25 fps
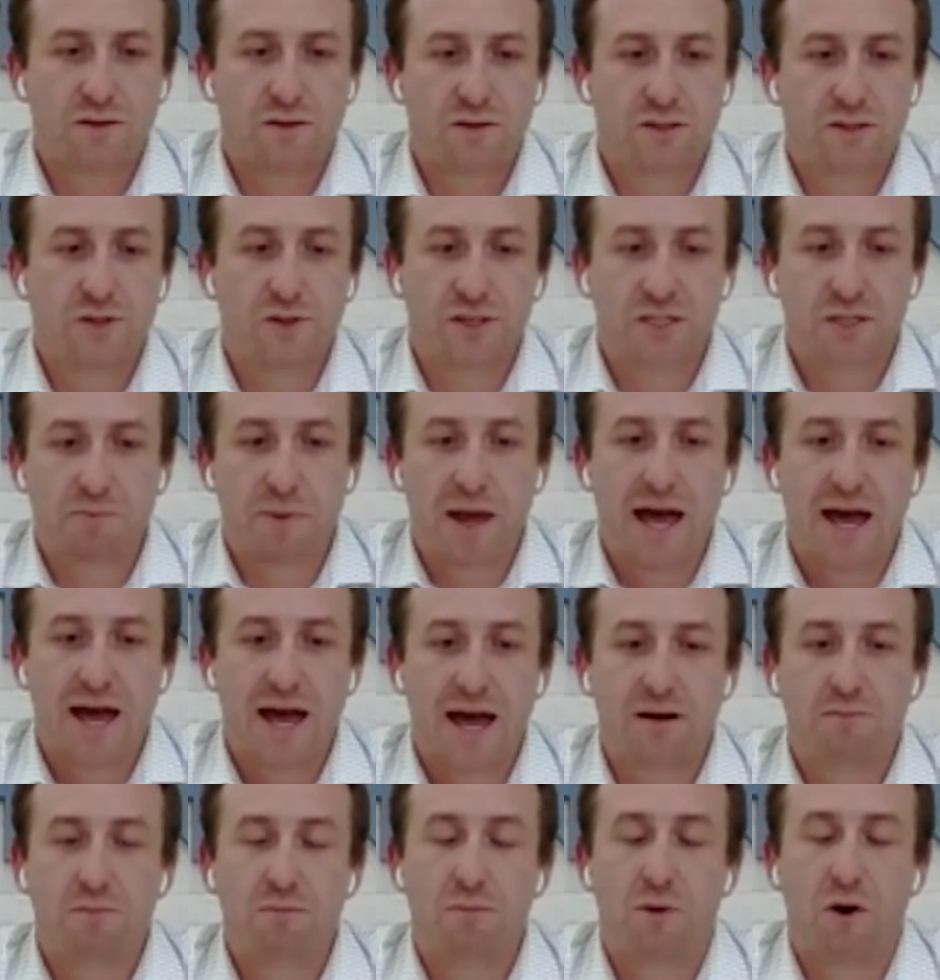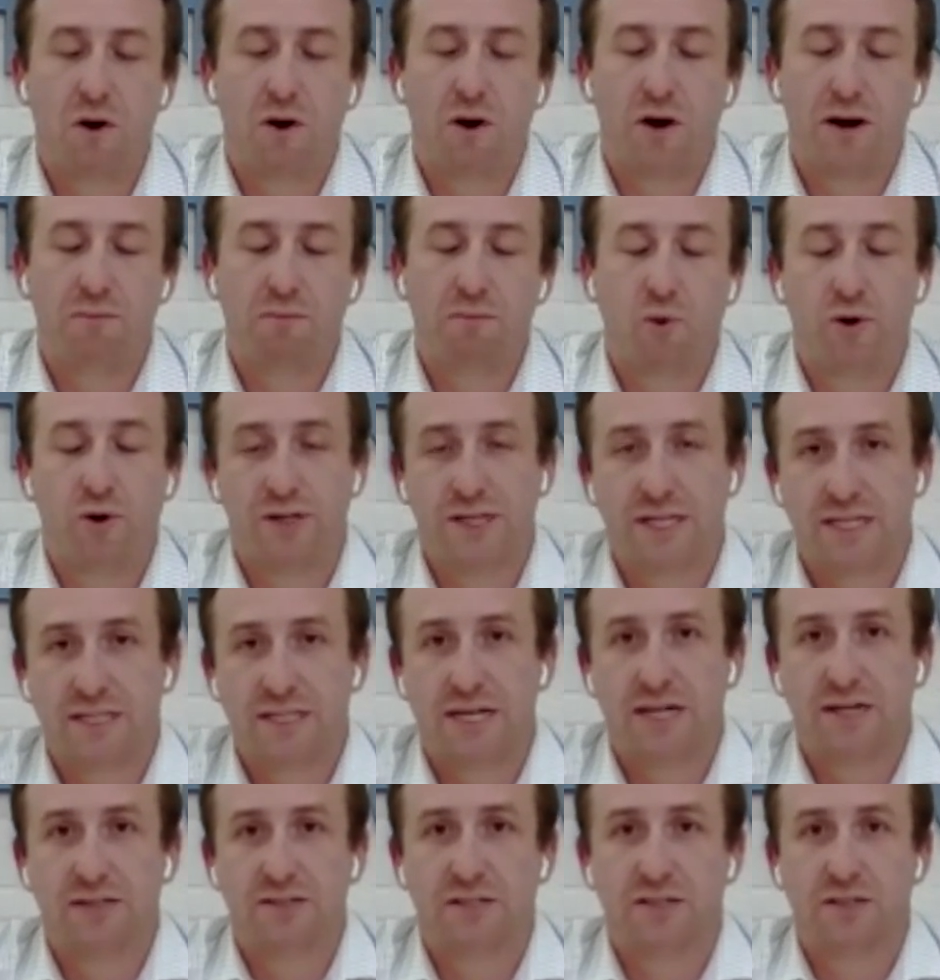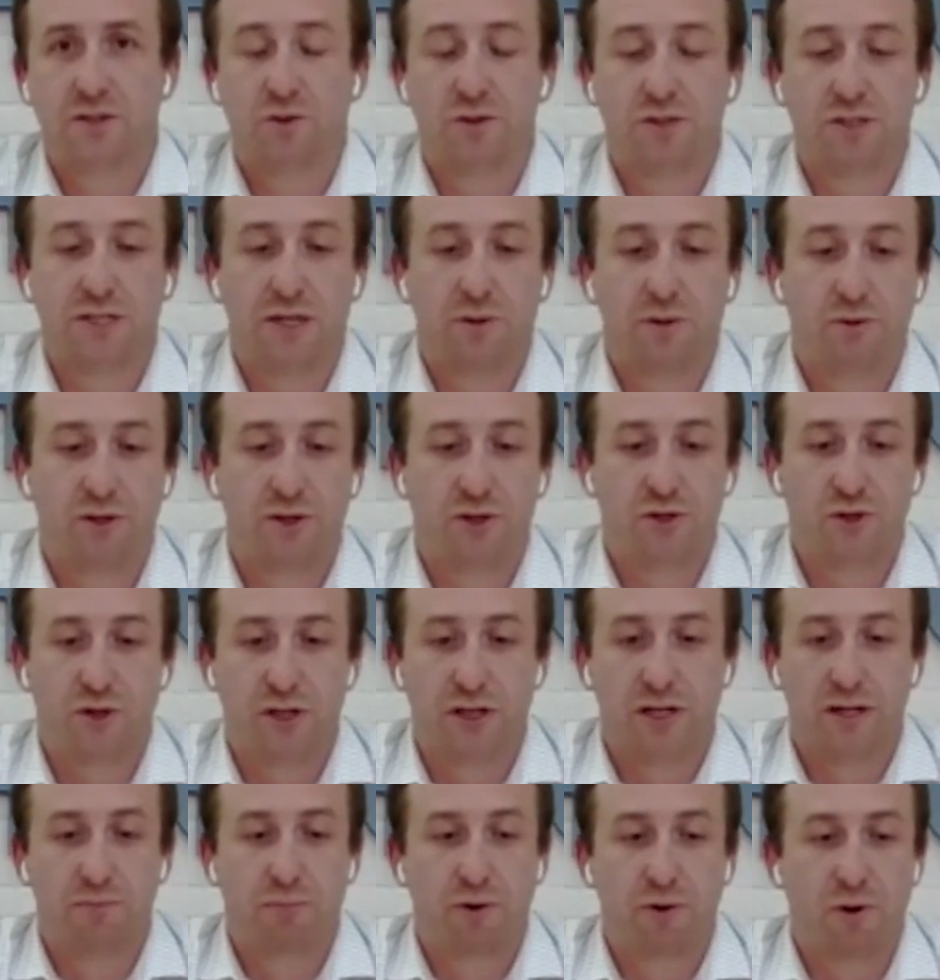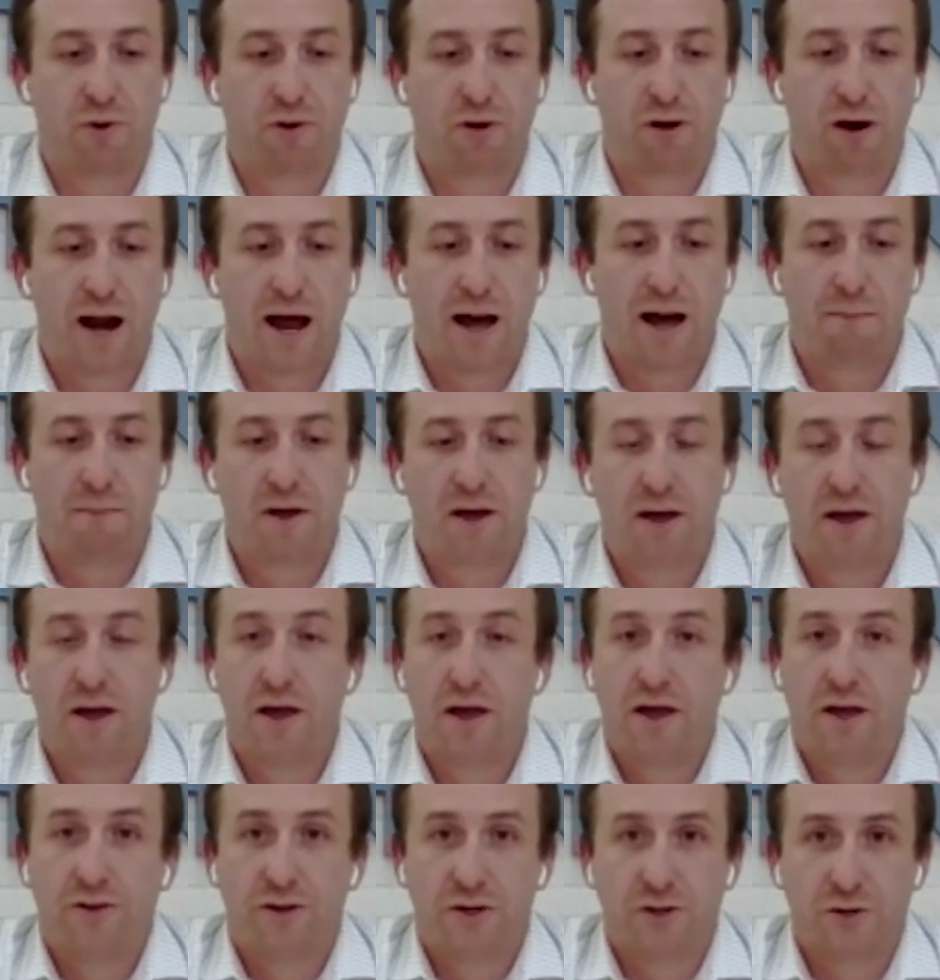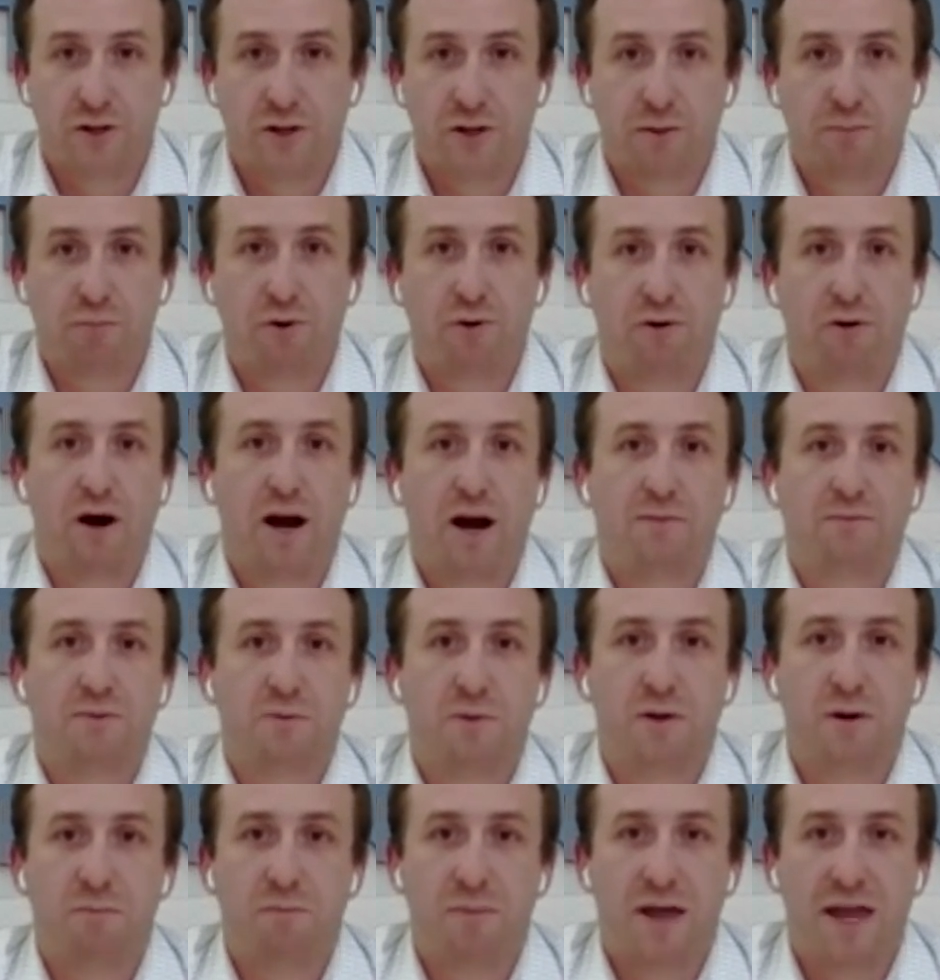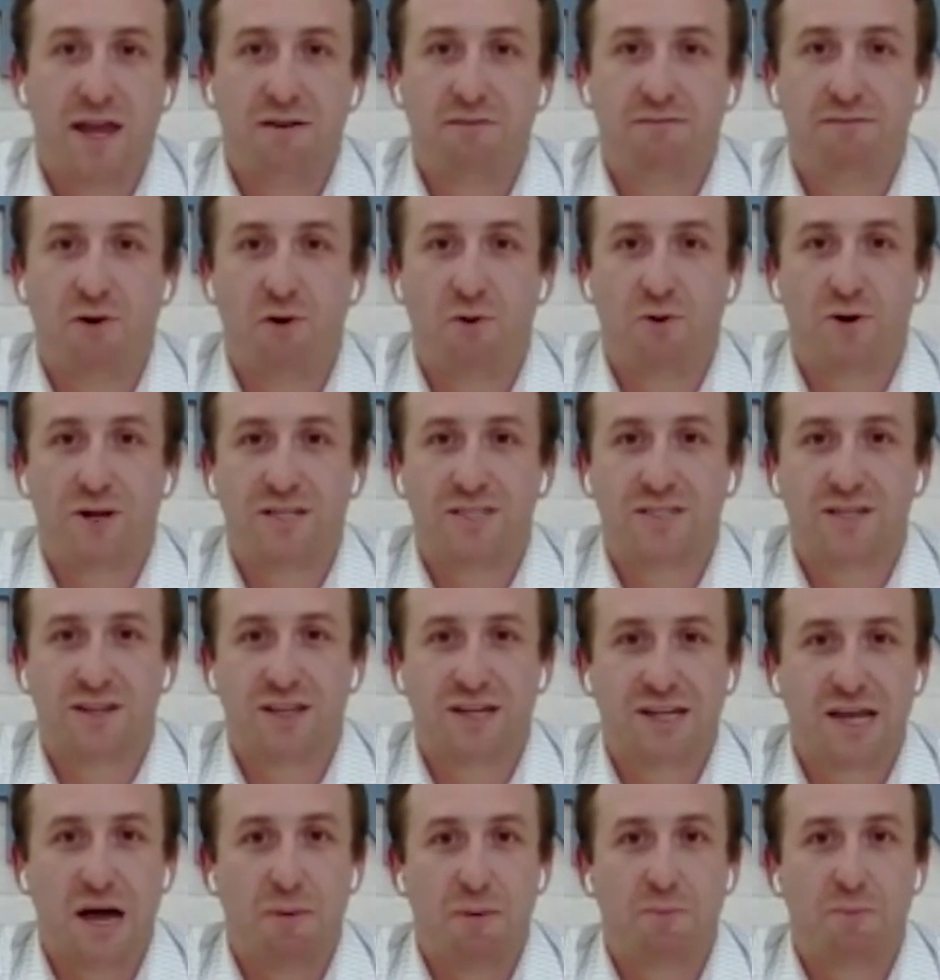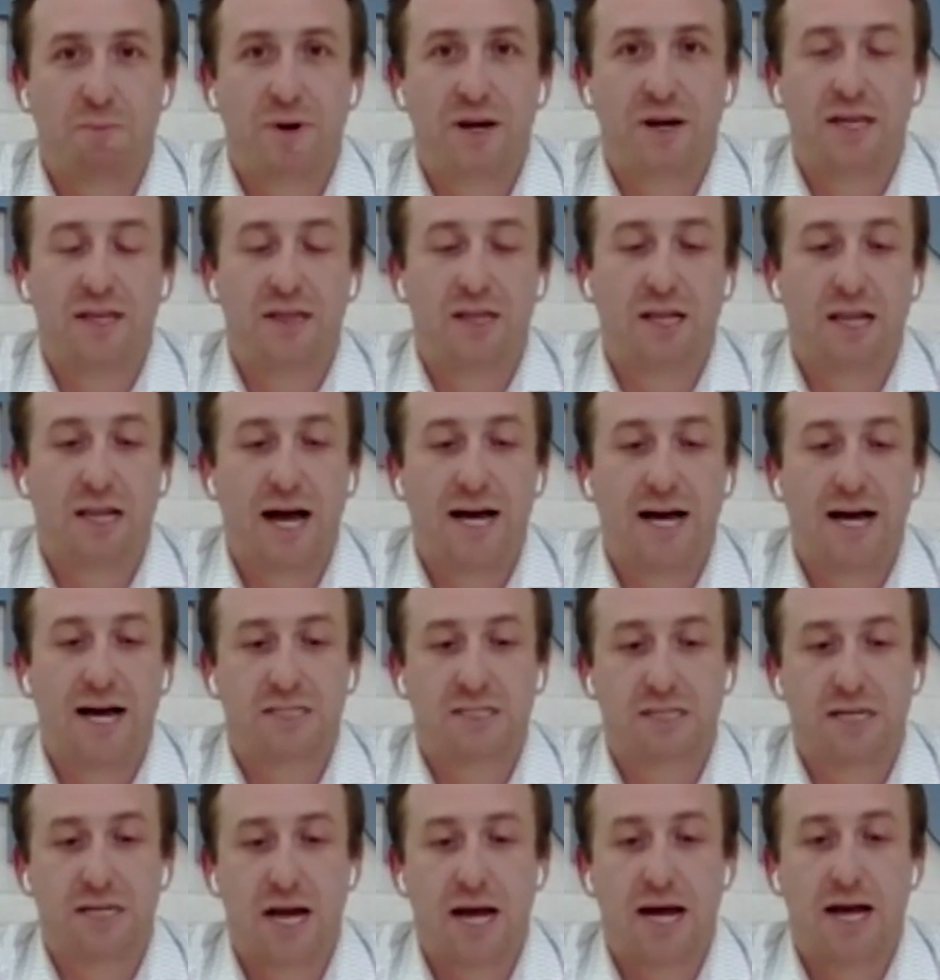To expand on more details associated with the drilling program, The drilling program has been a main focus of the company in the last